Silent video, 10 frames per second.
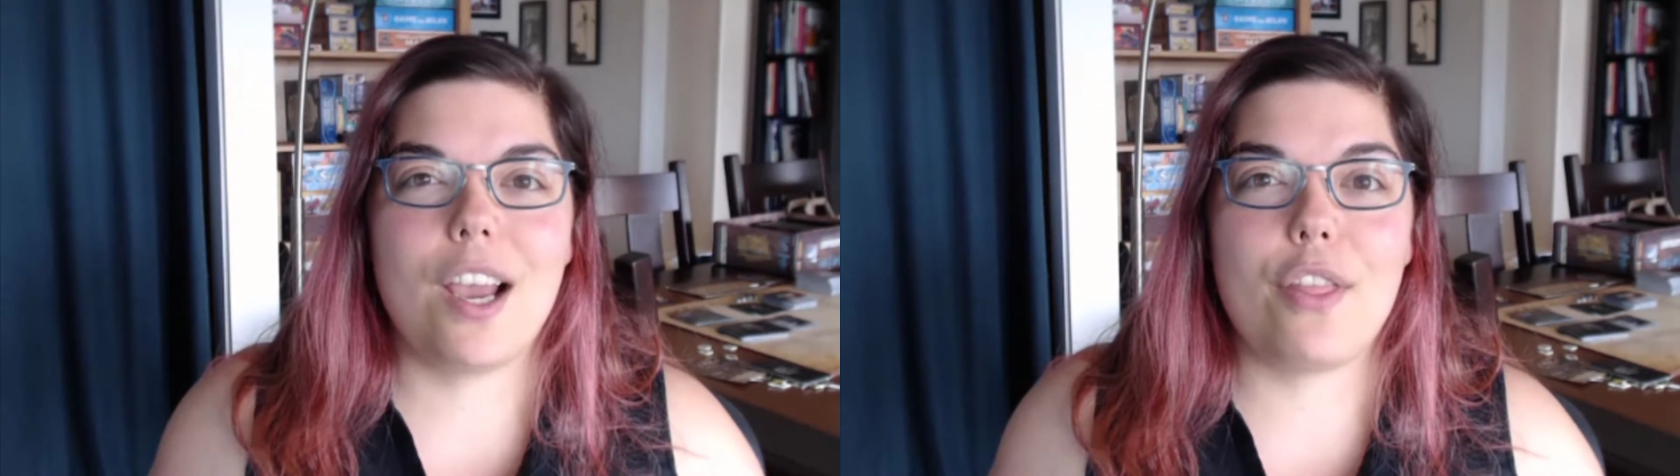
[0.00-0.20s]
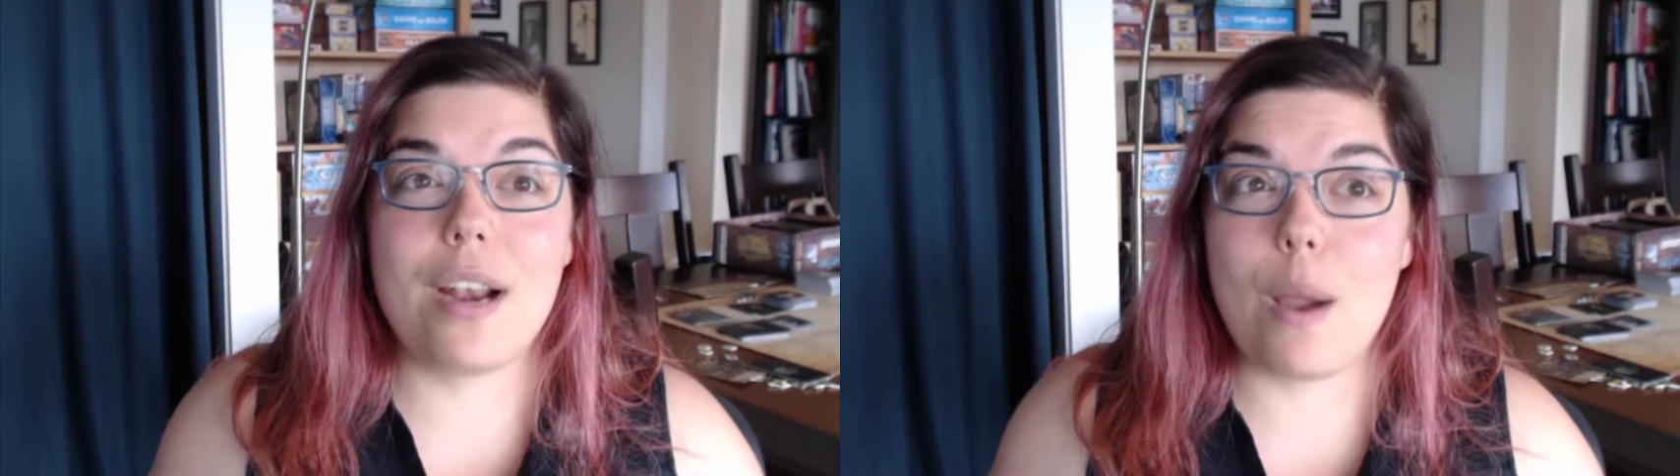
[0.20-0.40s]

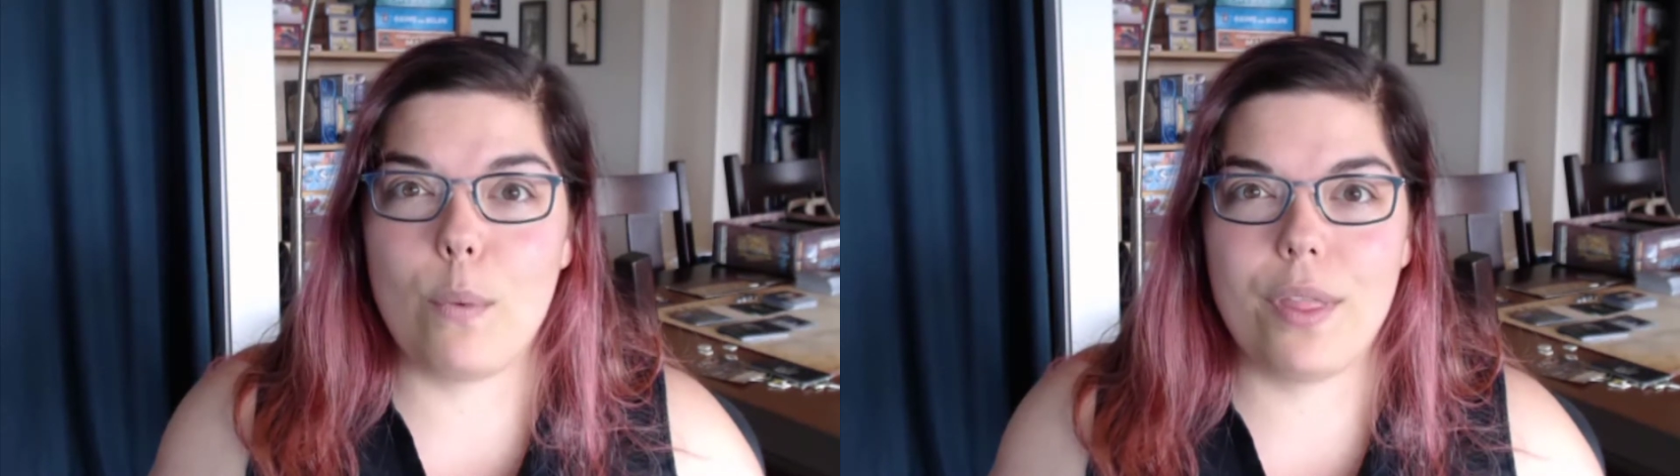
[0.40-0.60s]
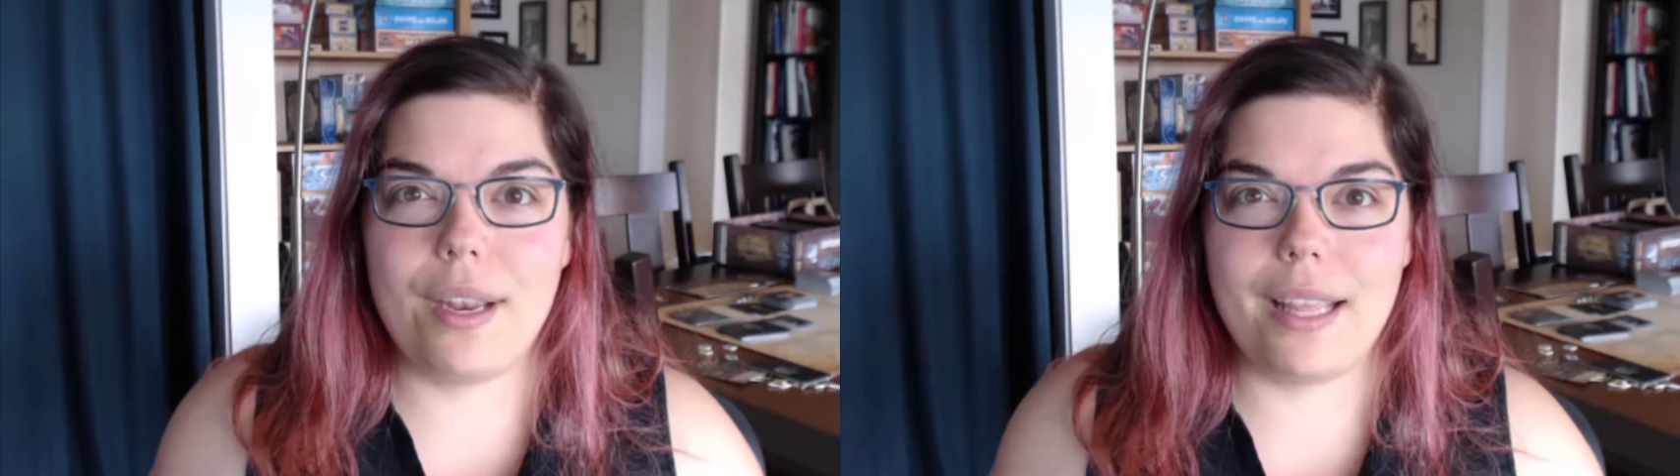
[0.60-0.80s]
they're not
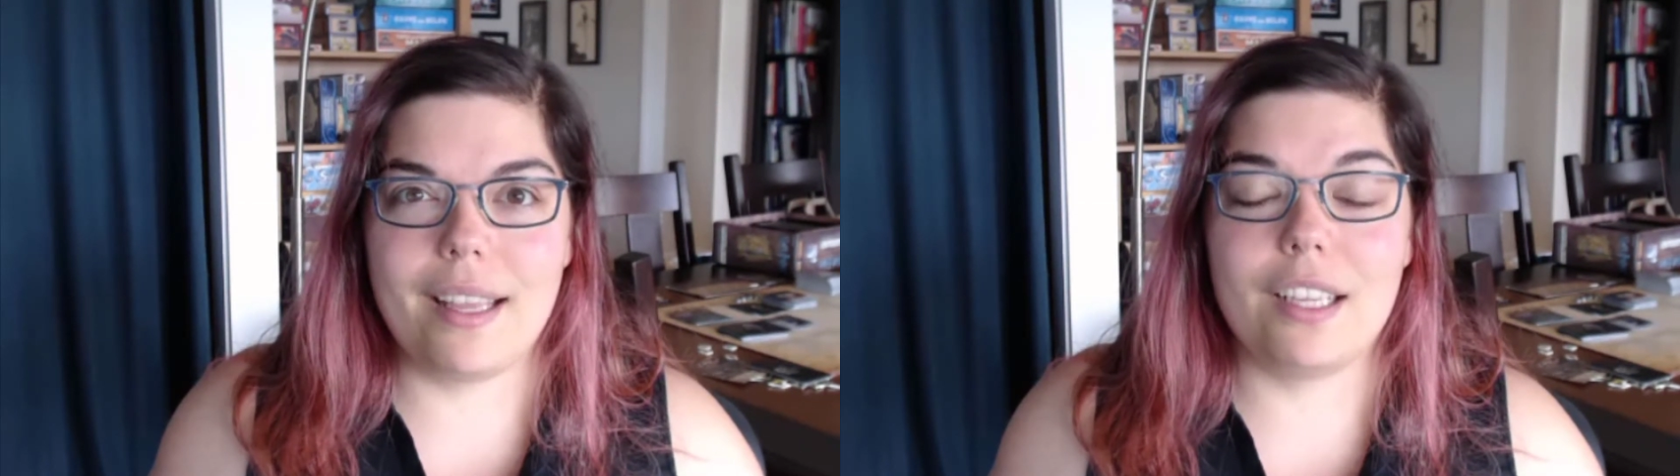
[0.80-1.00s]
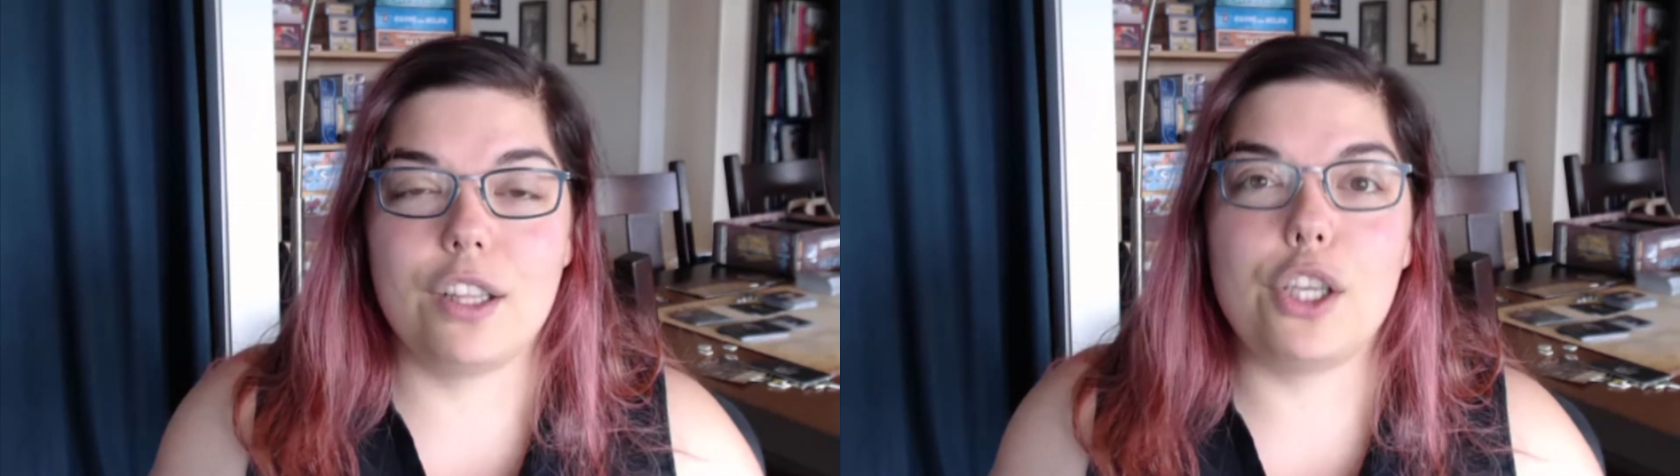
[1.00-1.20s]
worth
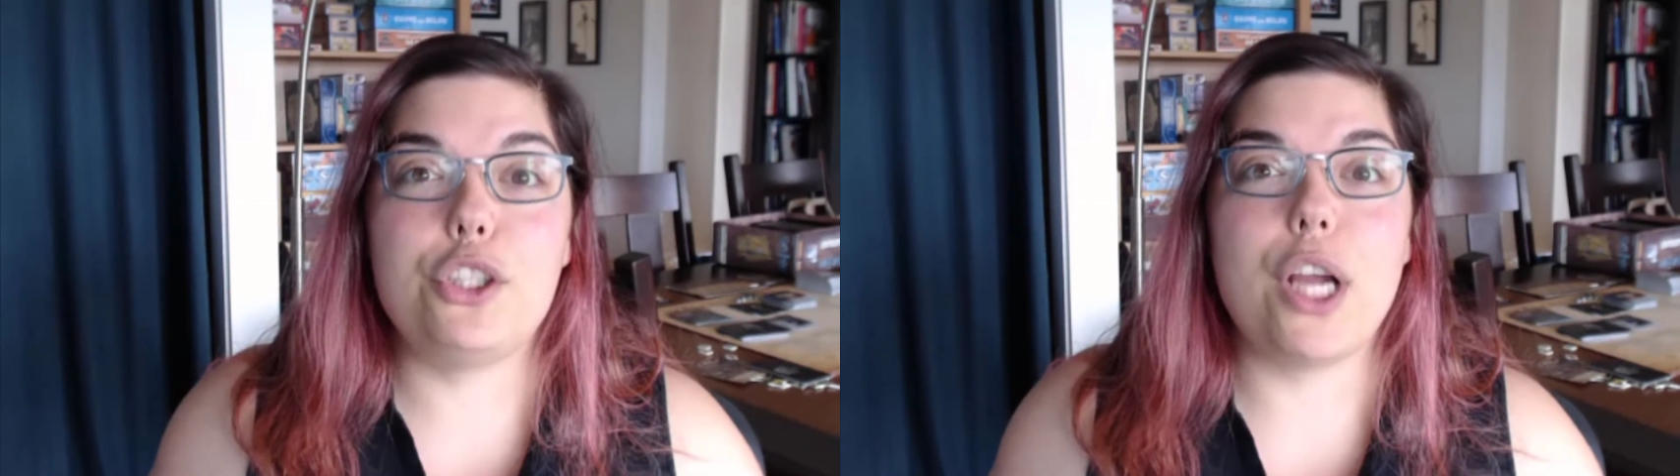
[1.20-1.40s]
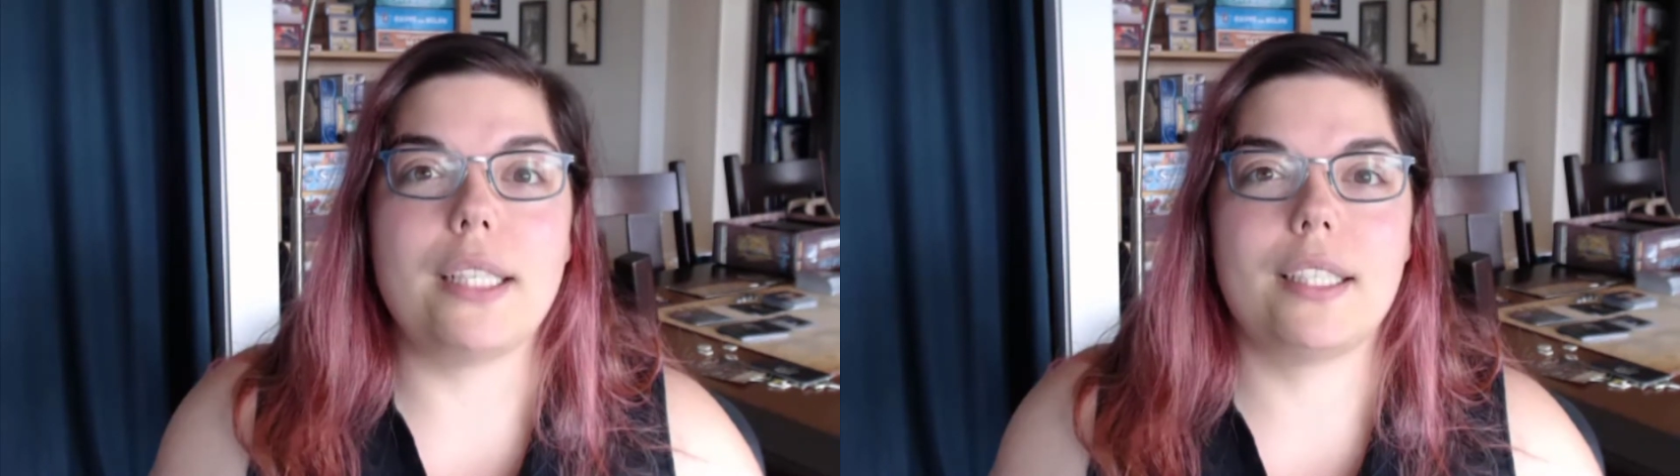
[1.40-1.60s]
anything. They're
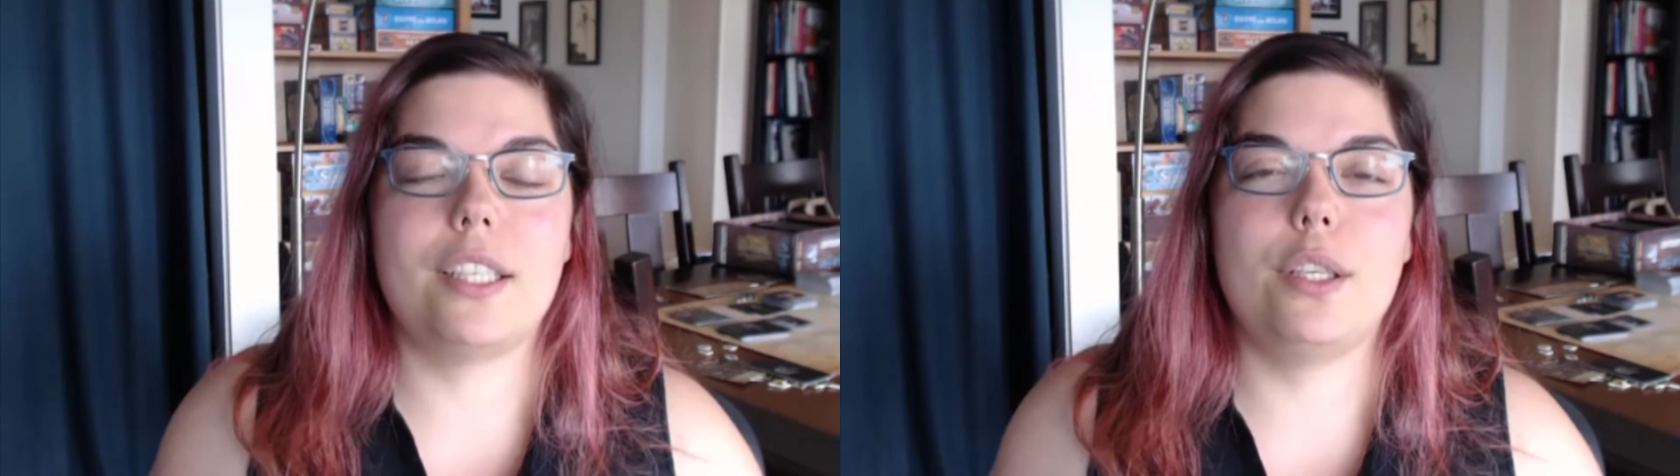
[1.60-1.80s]
junk.